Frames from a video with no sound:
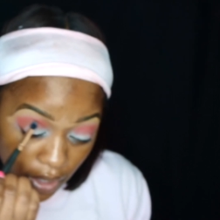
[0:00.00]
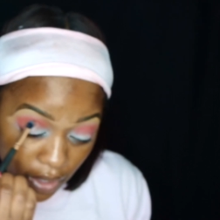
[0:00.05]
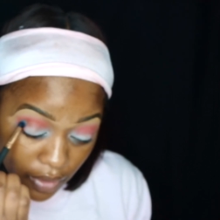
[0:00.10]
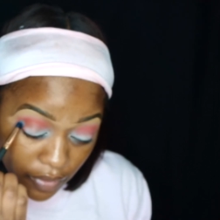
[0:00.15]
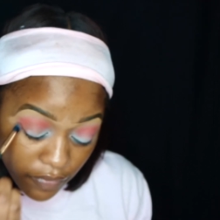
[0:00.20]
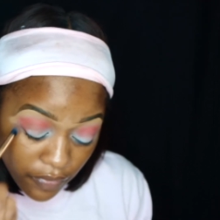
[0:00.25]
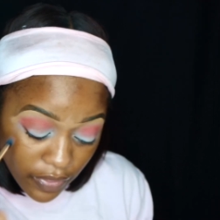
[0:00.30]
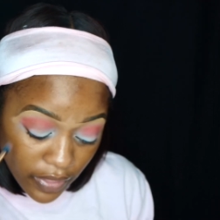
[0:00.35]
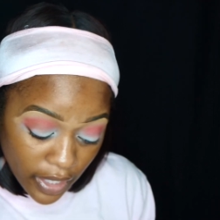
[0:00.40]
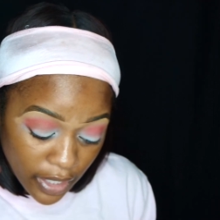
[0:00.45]

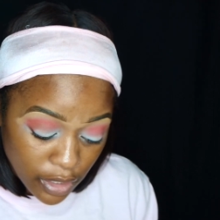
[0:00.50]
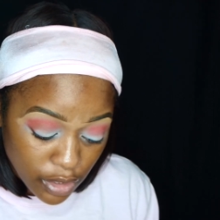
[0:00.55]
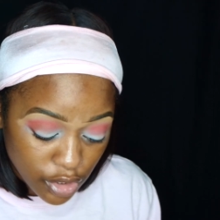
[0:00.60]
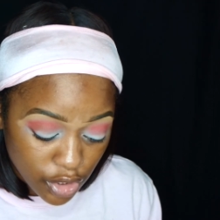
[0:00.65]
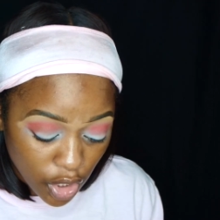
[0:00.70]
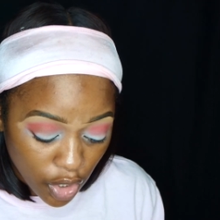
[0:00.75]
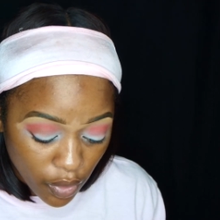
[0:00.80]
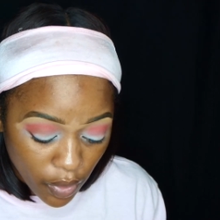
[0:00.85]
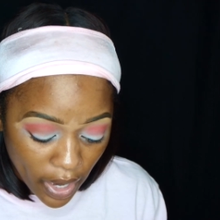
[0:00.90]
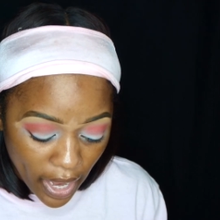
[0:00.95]
if they
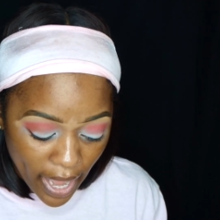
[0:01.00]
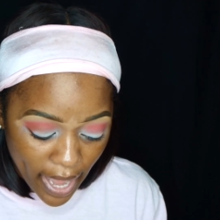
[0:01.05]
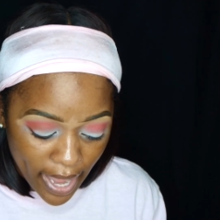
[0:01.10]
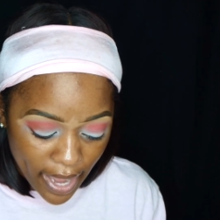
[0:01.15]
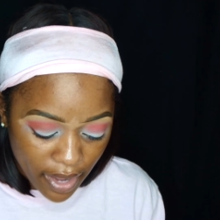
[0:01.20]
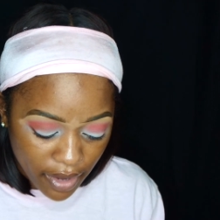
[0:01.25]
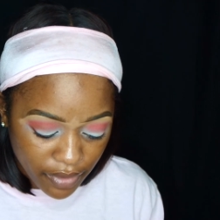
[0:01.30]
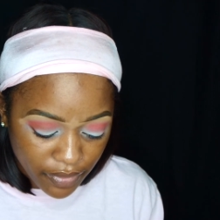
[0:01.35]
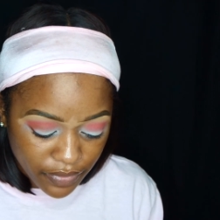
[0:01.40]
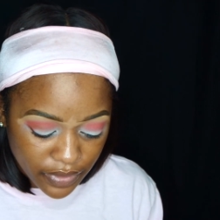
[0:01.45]
don't
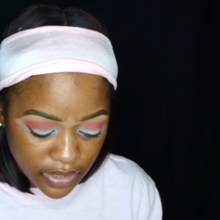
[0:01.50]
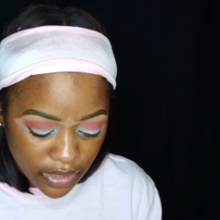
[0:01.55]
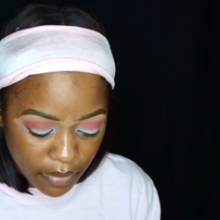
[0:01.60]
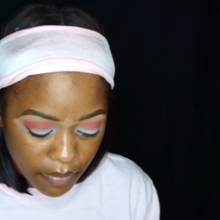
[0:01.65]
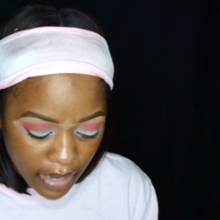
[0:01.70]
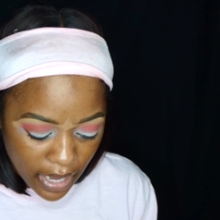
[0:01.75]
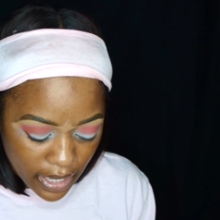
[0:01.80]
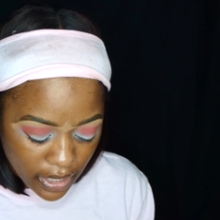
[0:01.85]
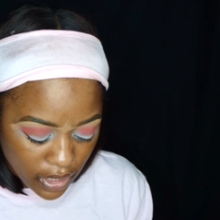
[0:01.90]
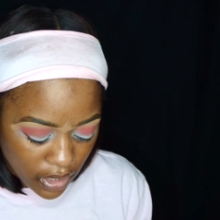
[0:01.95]
have
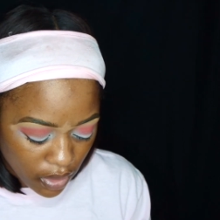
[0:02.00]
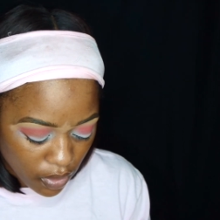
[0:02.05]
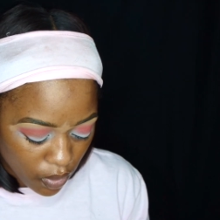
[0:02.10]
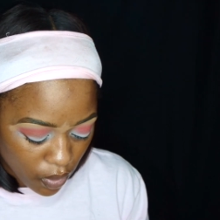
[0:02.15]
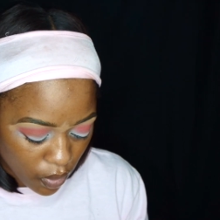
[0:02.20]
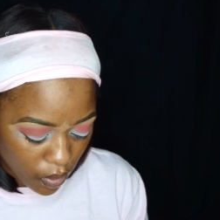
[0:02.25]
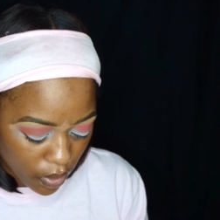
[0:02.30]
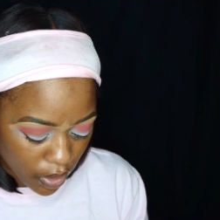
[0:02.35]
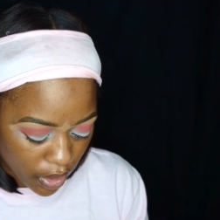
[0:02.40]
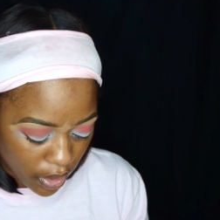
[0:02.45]
somebody,
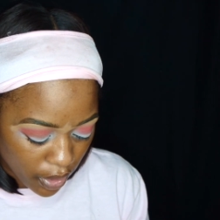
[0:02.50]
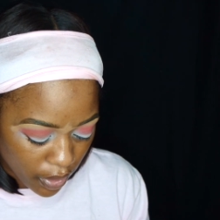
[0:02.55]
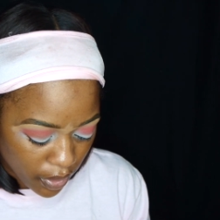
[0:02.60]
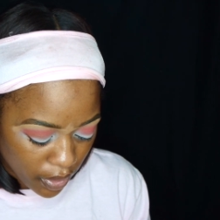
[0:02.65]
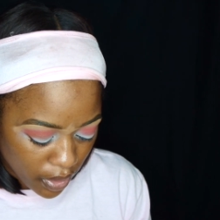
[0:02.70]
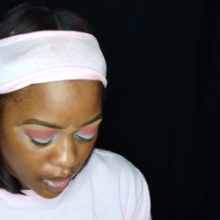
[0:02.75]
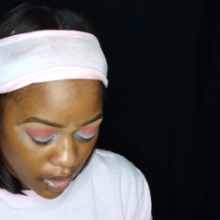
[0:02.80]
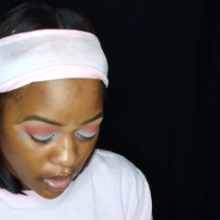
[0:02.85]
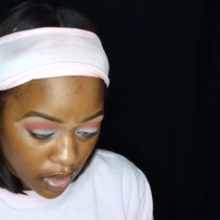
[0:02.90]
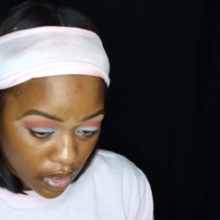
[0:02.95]

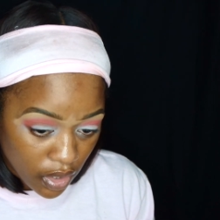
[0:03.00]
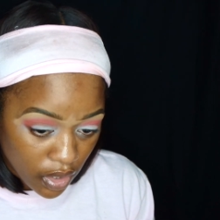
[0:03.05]
or